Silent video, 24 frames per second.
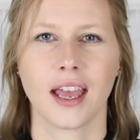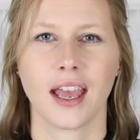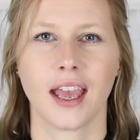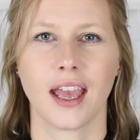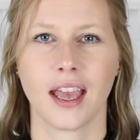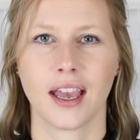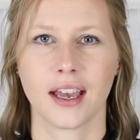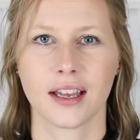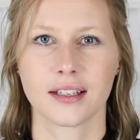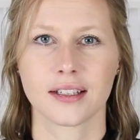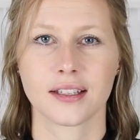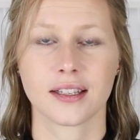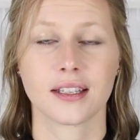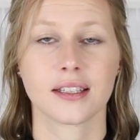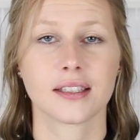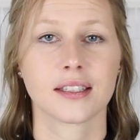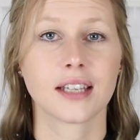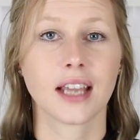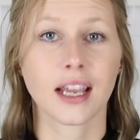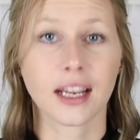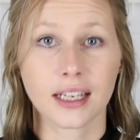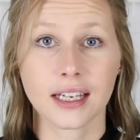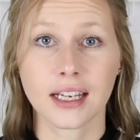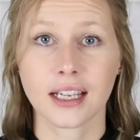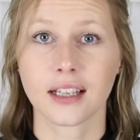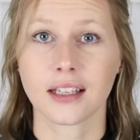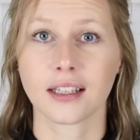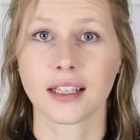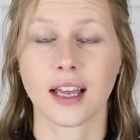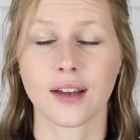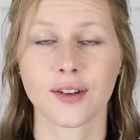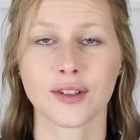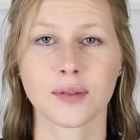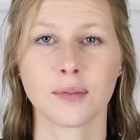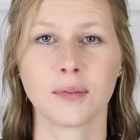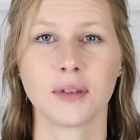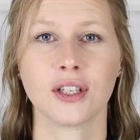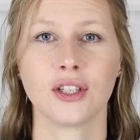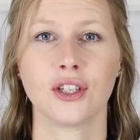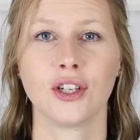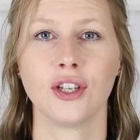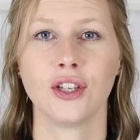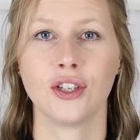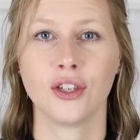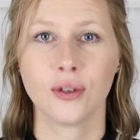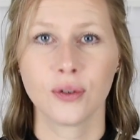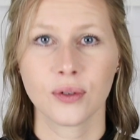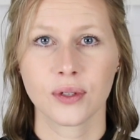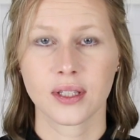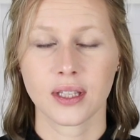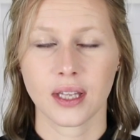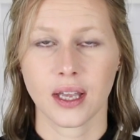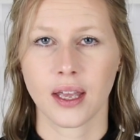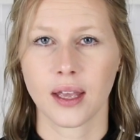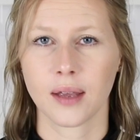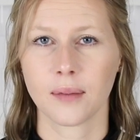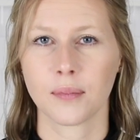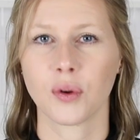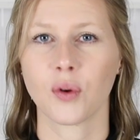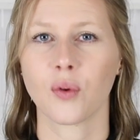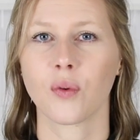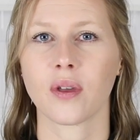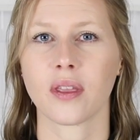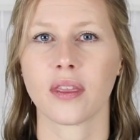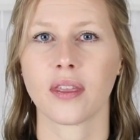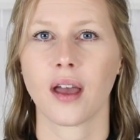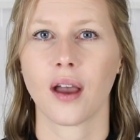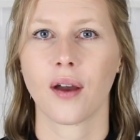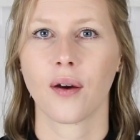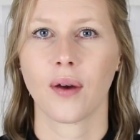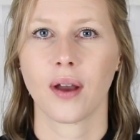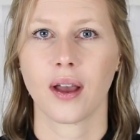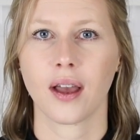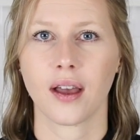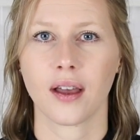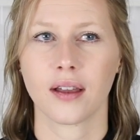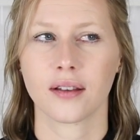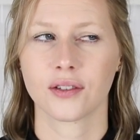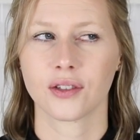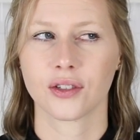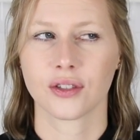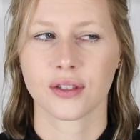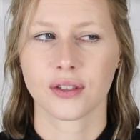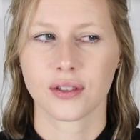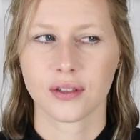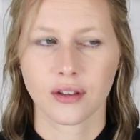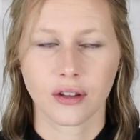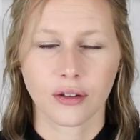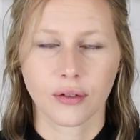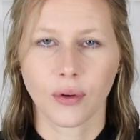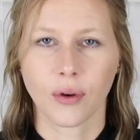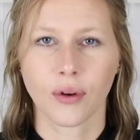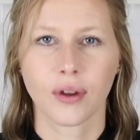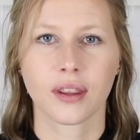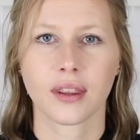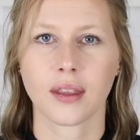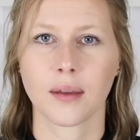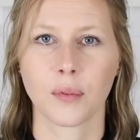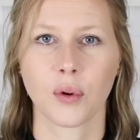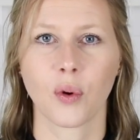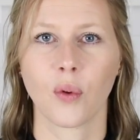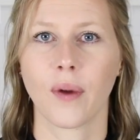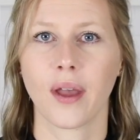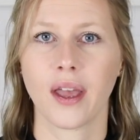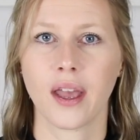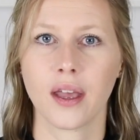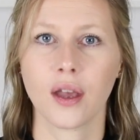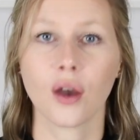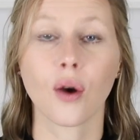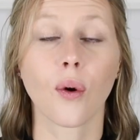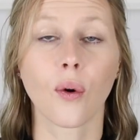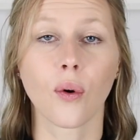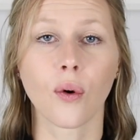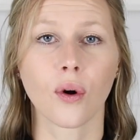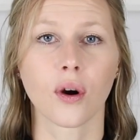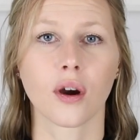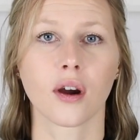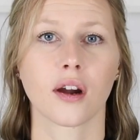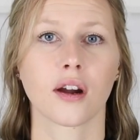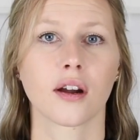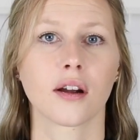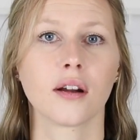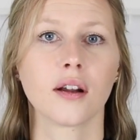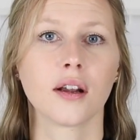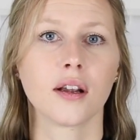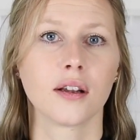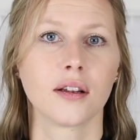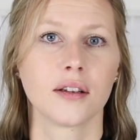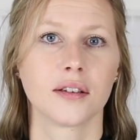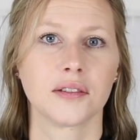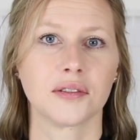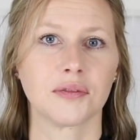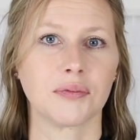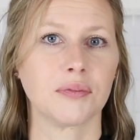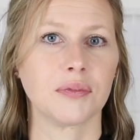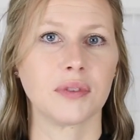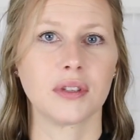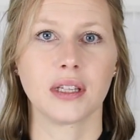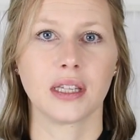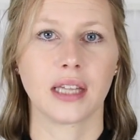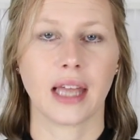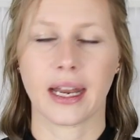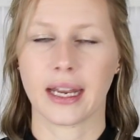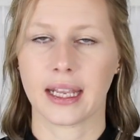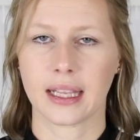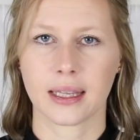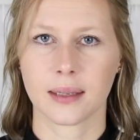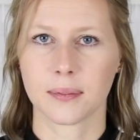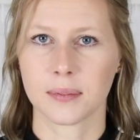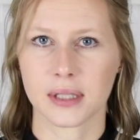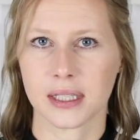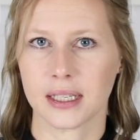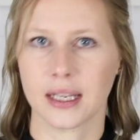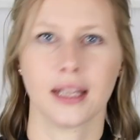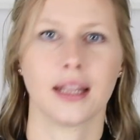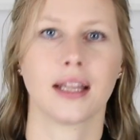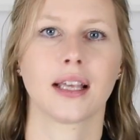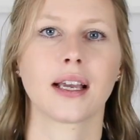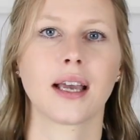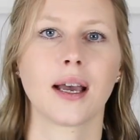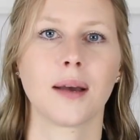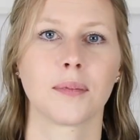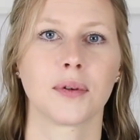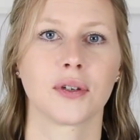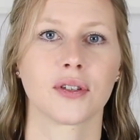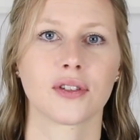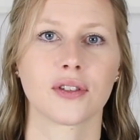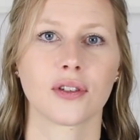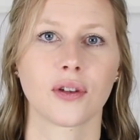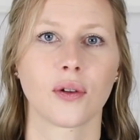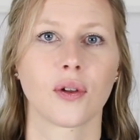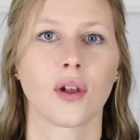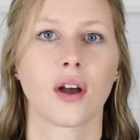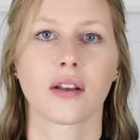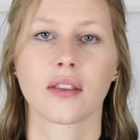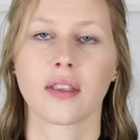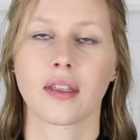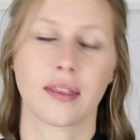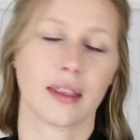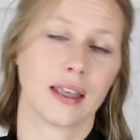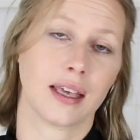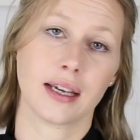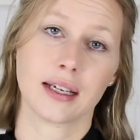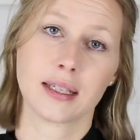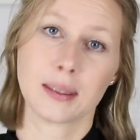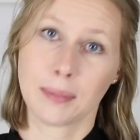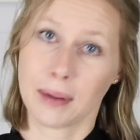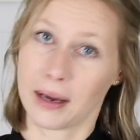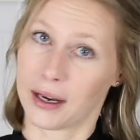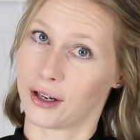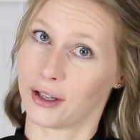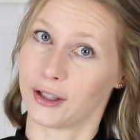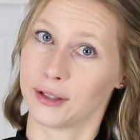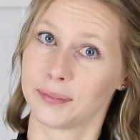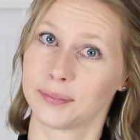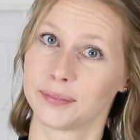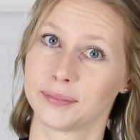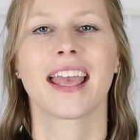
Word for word: And this technique allows me to use them without just throwing them away or letting them sit in the cupboard so long that they expire.